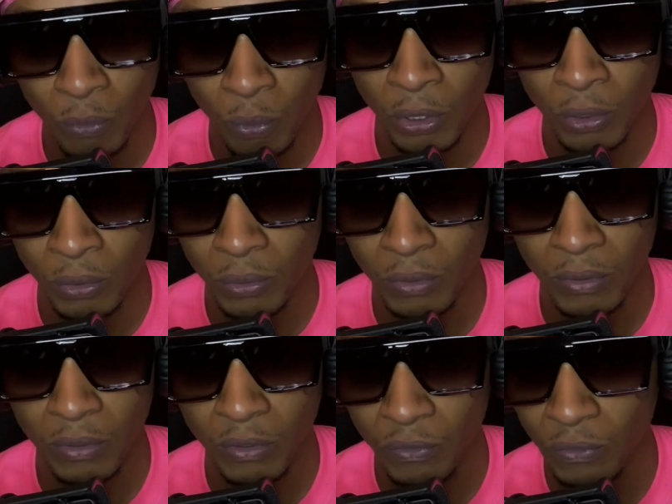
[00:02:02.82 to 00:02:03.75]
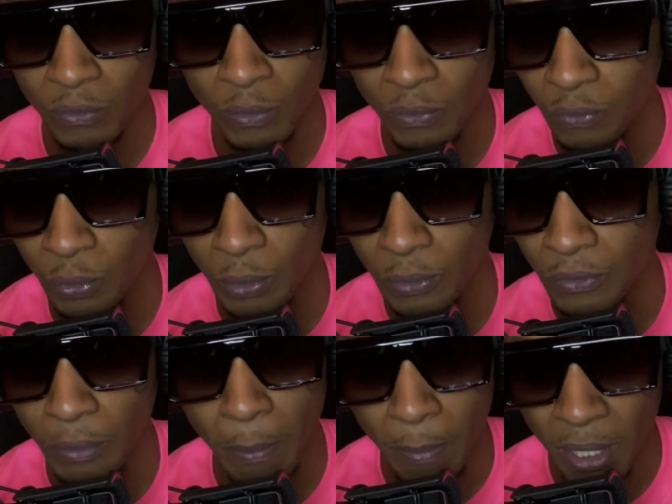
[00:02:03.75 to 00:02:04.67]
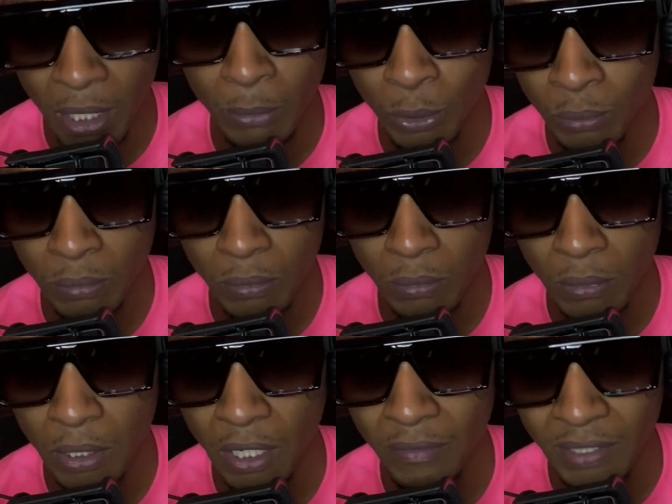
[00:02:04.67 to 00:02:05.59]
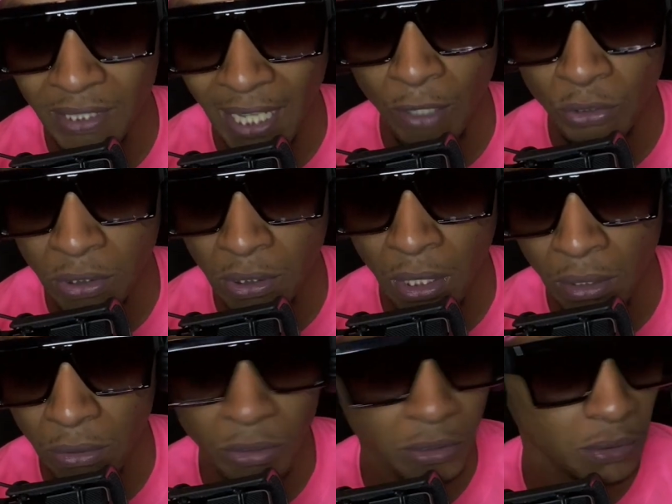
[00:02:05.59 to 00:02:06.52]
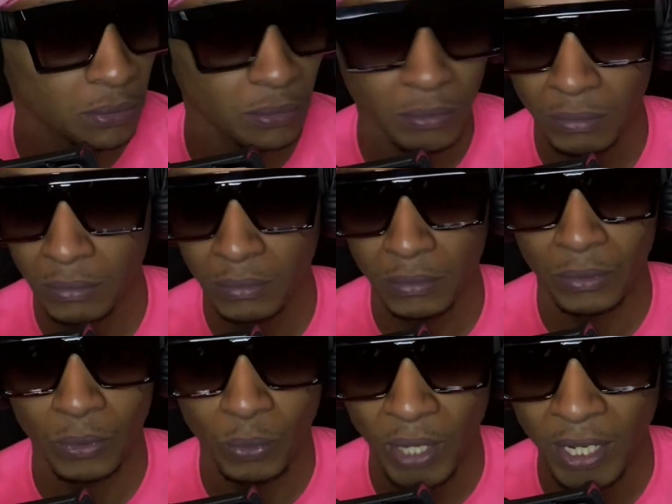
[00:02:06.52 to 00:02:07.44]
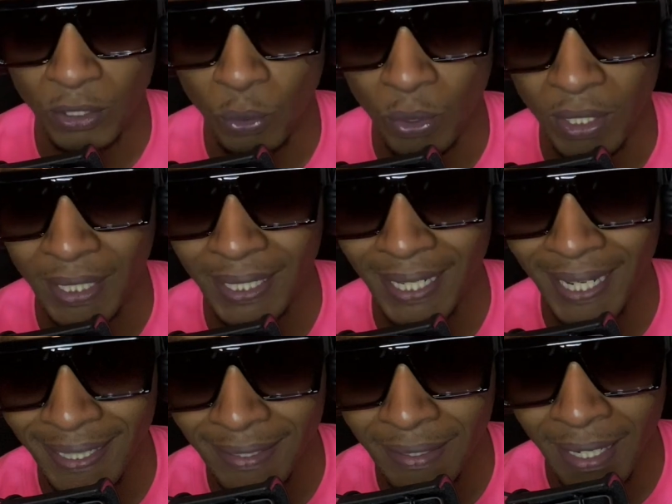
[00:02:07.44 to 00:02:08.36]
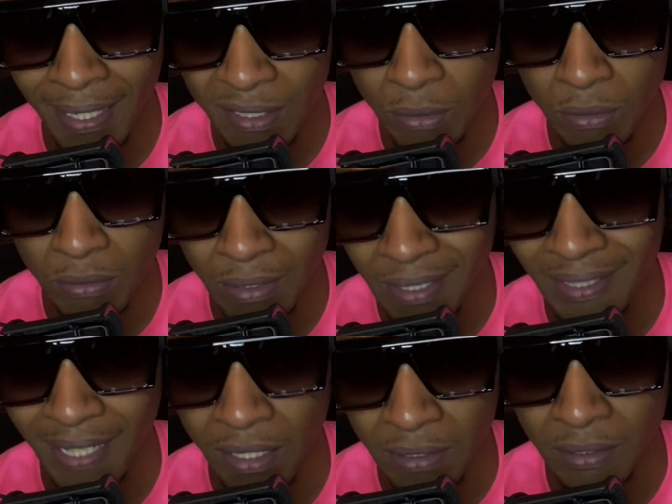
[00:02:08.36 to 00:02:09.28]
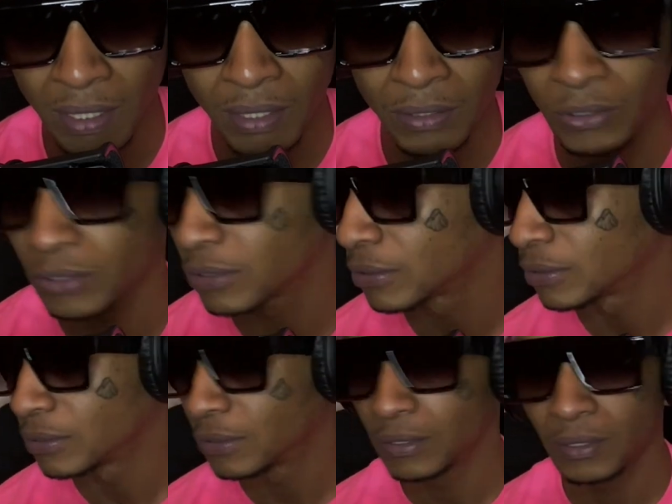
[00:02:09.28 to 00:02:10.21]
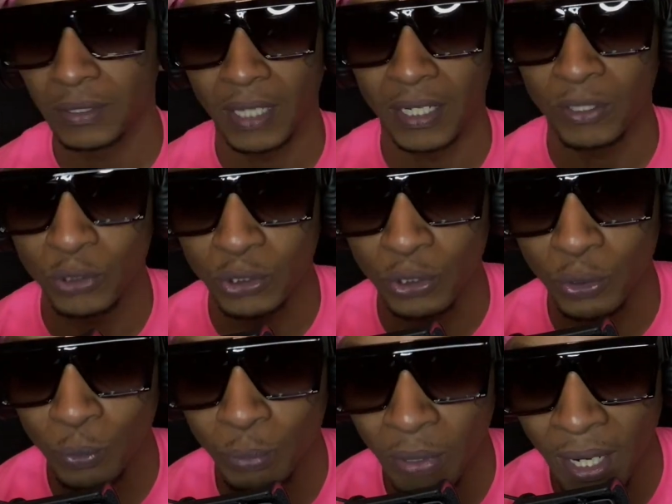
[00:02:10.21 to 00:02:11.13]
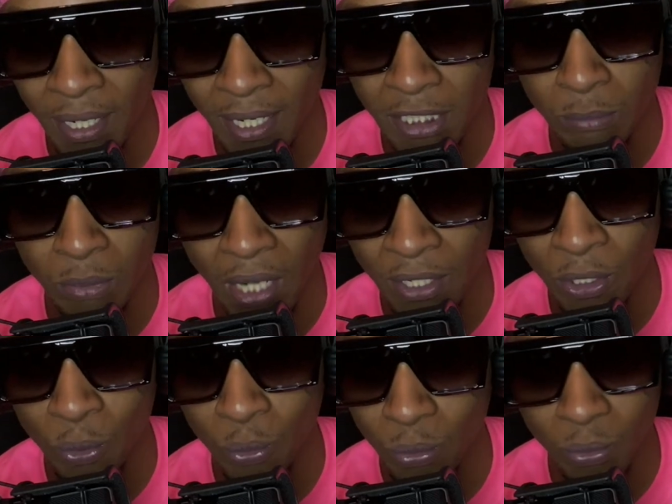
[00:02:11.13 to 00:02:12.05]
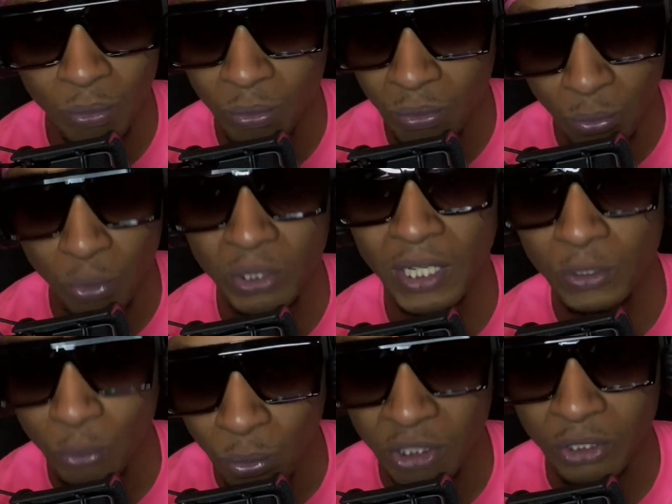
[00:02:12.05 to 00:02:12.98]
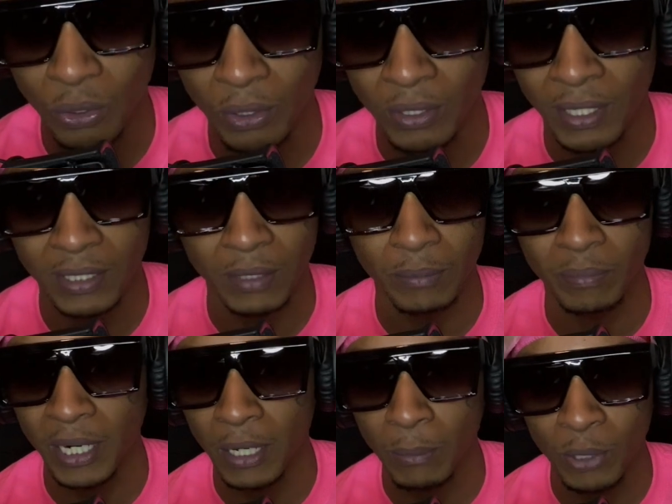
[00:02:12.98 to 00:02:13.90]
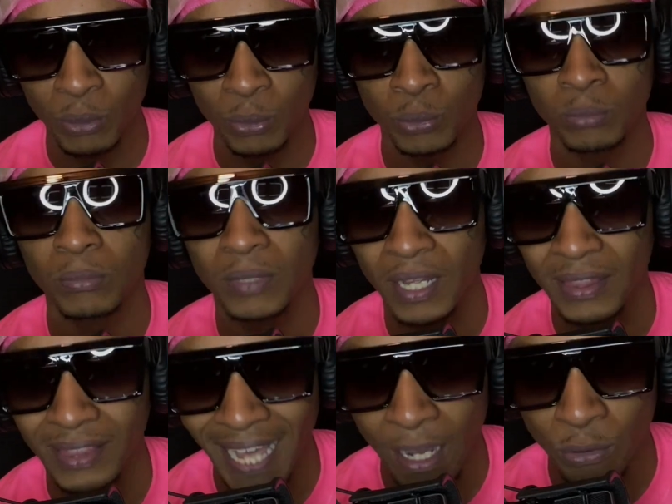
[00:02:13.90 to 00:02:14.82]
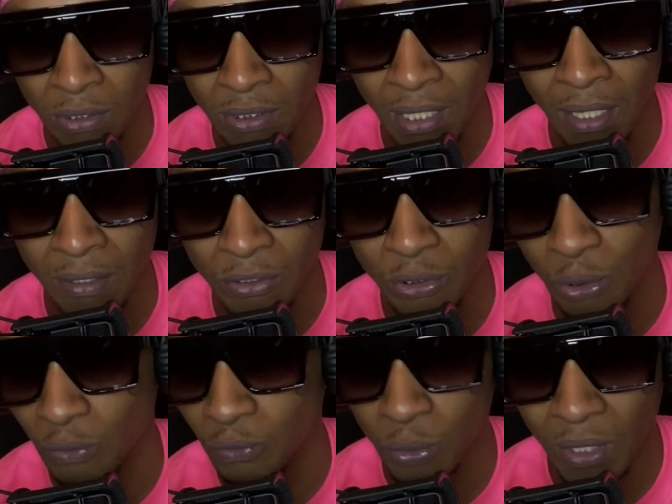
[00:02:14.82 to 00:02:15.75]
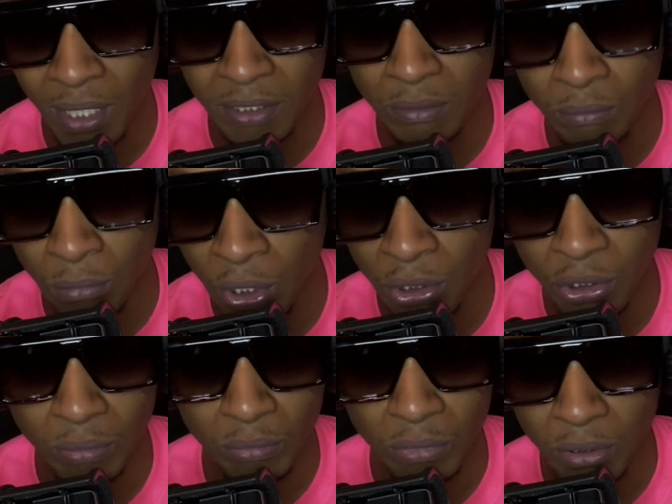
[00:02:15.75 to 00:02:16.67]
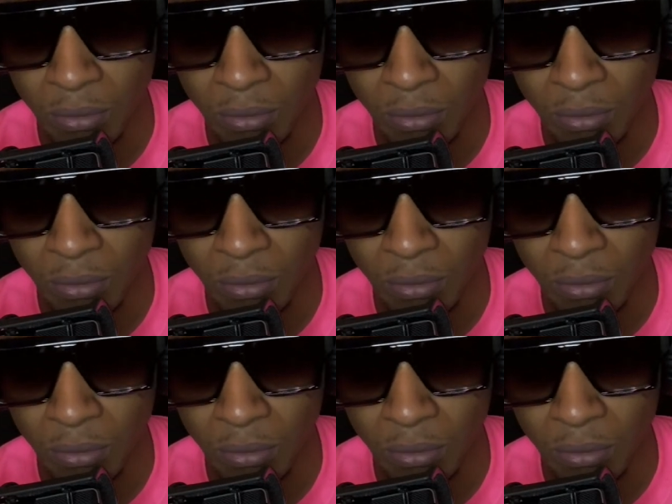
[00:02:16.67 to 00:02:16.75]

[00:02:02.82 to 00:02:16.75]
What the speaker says: WORLD for the minimum of $1,000. We ain't doing nothing less than $1,000. I know this is a new podcast, but I know that's what we starting at, the bare minimum $1,000. So if you got some merch, some